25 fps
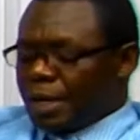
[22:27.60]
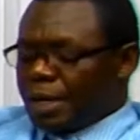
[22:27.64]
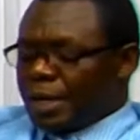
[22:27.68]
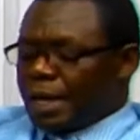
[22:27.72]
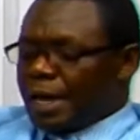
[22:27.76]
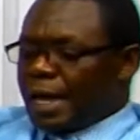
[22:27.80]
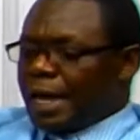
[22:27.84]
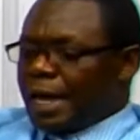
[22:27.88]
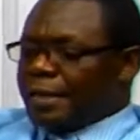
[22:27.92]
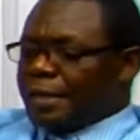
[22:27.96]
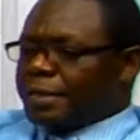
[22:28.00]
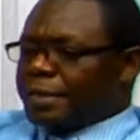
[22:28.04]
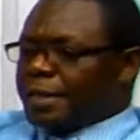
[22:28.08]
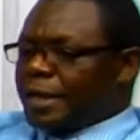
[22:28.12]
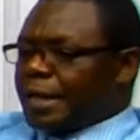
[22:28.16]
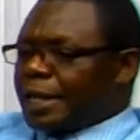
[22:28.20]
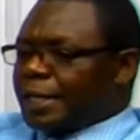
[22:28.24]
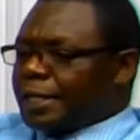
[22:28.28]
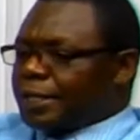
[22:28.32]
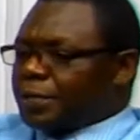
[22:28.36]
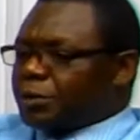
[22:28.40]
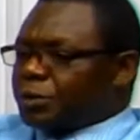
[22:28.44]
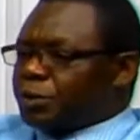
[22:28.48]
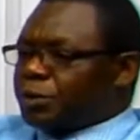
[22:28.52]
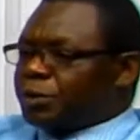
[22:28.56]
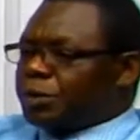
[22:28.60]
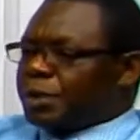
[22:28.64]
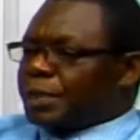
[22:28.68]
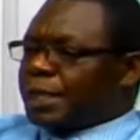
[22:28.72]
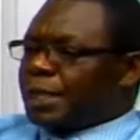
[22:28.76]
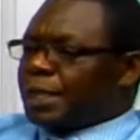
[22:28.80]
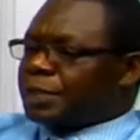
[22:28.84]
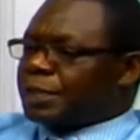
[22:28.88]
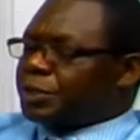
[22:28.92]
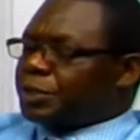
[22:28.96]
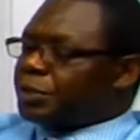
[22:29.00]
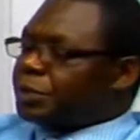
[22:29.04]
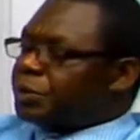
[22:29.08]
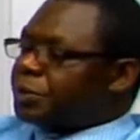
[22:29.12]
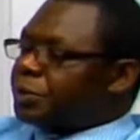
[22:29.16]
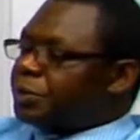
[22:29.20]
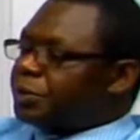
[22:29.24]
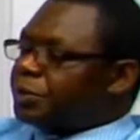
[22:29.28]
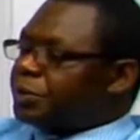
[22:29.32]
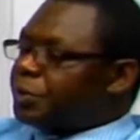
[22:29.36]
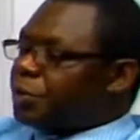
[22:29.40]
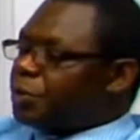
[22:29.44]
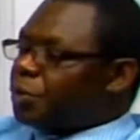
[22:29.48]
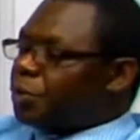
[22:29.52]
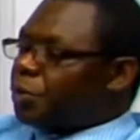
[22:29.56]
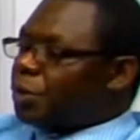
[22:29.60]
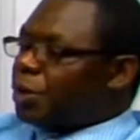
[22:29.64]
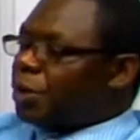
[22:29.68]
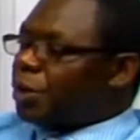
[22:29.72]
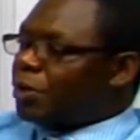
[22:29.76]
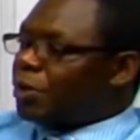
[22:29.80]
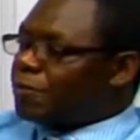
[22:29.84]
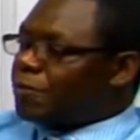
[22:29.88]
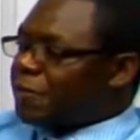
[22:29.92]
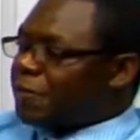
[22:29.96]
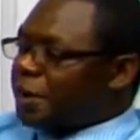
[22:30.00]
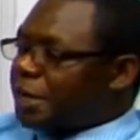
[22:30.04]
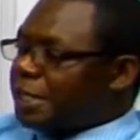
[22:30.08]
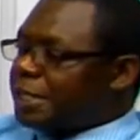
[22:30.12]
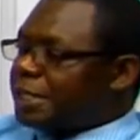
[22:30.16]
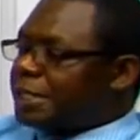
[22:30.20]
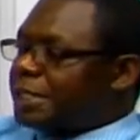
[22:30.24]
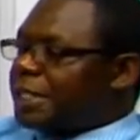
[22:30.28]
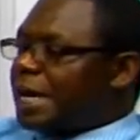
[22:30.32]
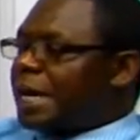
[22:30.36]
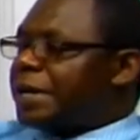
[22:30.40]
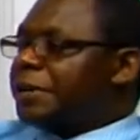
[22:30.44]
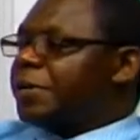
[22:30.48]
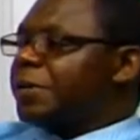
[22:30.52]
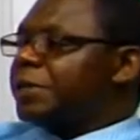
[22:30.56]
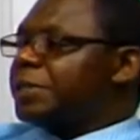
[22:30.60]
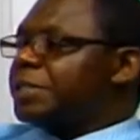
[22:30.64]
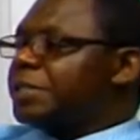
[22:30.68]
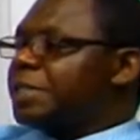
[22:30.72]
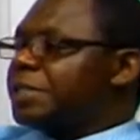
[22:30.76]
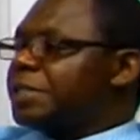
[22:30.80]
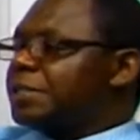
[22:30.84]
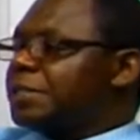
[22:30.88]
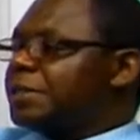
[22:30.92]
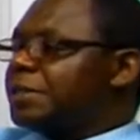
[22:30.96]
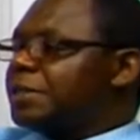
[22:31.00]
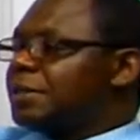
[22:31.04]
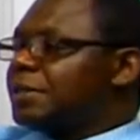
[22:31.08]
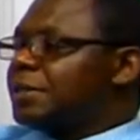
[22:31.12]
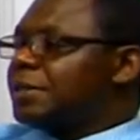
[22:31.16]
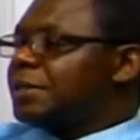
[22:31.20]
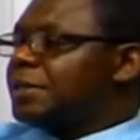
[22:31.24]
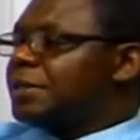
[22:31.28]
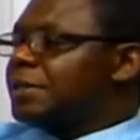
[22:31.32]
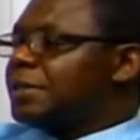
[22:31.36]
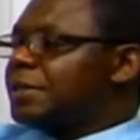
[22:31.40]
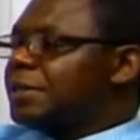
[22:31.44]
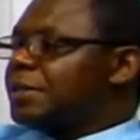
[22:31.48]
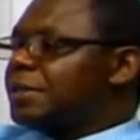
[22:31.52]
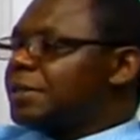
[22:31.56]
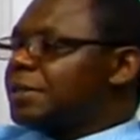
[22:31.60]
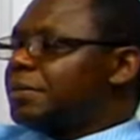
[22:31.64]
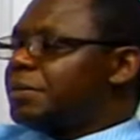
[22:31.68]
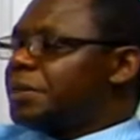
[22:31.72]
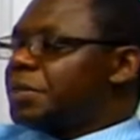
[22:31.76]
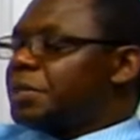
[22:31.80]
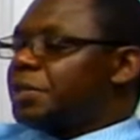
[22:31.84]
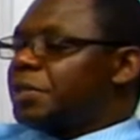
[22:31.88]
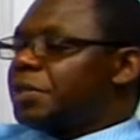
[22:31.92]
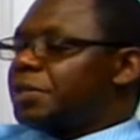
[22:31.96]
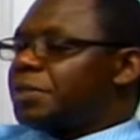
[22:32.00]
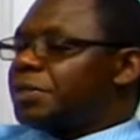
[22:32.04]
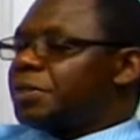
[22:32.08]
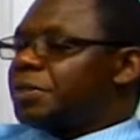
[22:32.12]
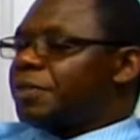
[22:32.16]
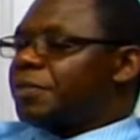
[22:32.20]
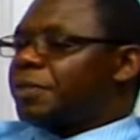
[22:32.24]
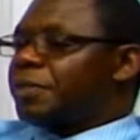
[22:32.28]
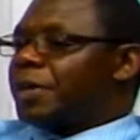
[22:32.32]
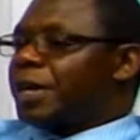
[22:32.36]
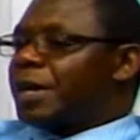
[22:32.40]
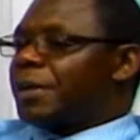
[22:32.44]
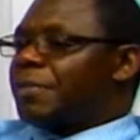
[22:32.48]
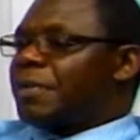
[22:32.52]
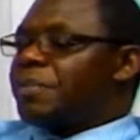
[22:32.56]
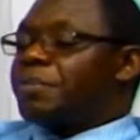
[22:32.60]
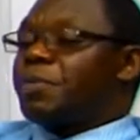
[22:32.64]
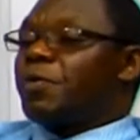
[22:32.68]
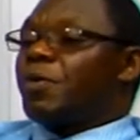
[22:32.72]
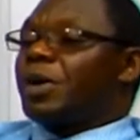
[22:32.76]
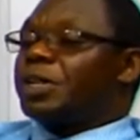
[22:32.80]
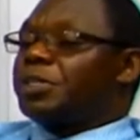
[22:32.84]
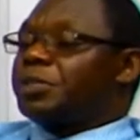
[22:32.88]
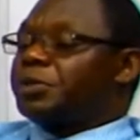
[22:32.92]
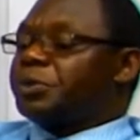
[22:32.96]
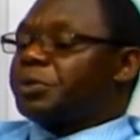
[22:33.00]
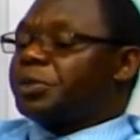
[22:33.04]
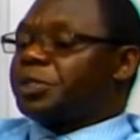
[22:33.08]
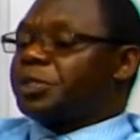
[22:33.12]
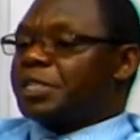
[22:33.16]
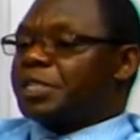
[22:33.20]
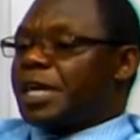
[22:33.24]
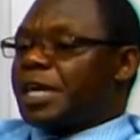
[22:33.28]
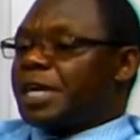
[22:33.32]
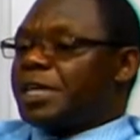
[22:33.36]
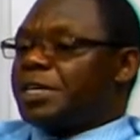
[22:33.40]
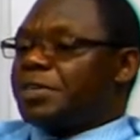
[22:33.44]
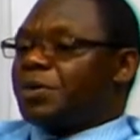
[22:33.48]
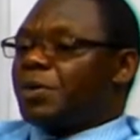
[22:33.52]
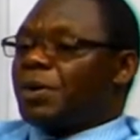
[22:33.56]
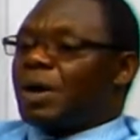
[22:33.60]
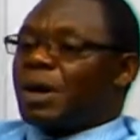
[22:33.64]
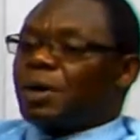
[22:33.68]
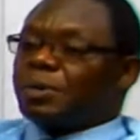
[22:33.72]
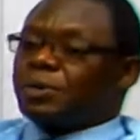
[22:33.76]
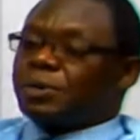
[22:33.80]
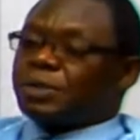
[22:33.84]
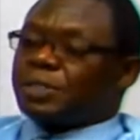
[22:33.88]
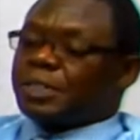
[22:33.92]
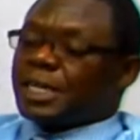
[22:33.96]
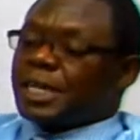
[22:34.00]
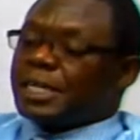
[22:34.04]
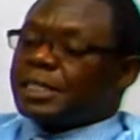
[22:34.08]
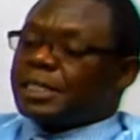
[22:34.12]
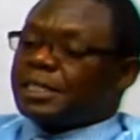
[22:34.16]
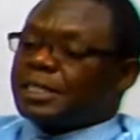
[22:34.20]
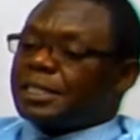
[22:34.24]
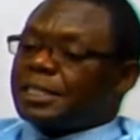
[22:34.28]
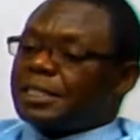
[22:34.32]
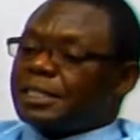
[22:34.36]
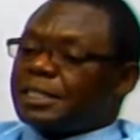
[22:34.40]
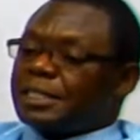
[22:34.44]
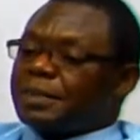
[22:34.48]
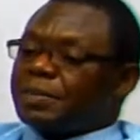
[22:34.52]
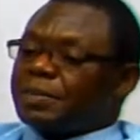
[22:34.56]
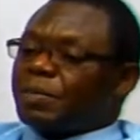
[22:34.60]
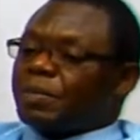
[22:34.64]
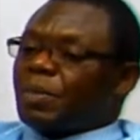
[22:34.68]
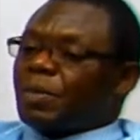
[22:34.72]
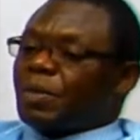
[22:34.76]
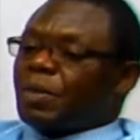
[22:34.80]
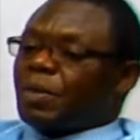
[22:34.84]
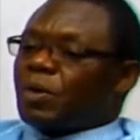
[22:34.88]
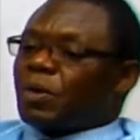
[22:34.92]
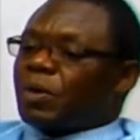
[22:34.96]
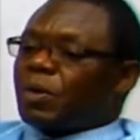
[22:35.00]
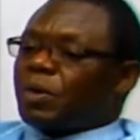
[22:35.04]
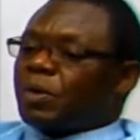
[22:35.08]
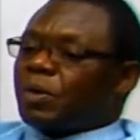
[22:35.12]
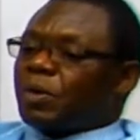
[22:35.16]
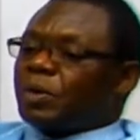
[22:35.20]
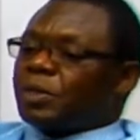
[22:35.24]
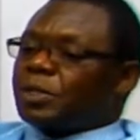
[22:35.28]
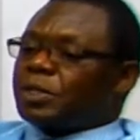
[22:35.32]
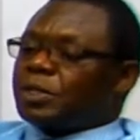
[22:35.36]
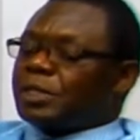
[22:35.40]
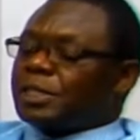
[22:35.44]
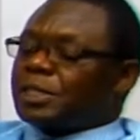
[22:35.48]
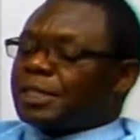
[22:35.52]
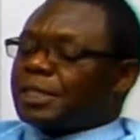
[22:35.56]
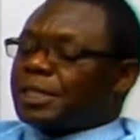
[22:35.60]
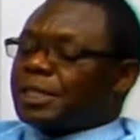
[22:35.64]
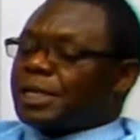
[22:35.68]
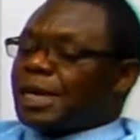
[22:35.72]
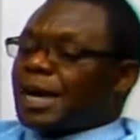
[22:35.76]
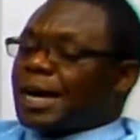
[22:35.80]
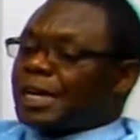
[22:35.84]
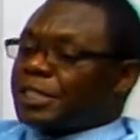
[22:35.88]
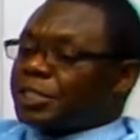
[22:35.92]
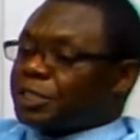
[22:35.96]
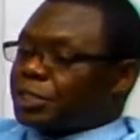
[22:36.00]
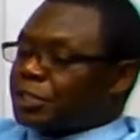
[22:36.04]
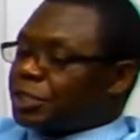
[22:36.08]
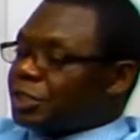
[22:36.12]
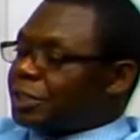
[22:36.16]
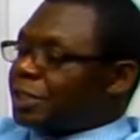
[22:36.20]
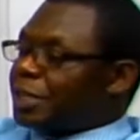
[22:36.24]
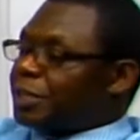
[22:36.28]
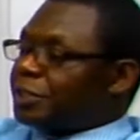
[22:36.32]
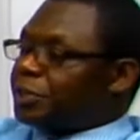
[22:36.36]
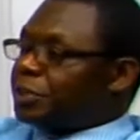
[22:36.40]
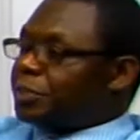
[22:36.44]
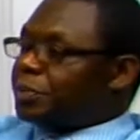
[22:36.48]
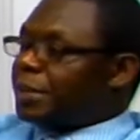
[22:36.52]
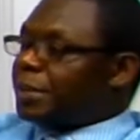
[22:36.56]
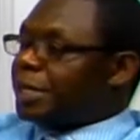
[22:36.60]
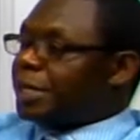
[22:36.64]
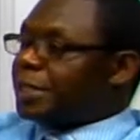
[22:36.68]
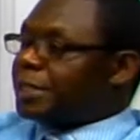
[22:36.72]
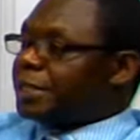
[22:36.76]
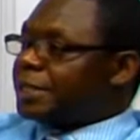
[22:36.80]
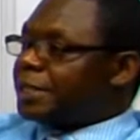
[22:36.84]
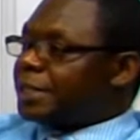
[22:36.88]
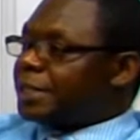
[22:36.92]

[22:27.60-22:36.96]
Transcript: Either it could be that you will offend an audience because of maybe what you said or how you said it, or certain actions that you made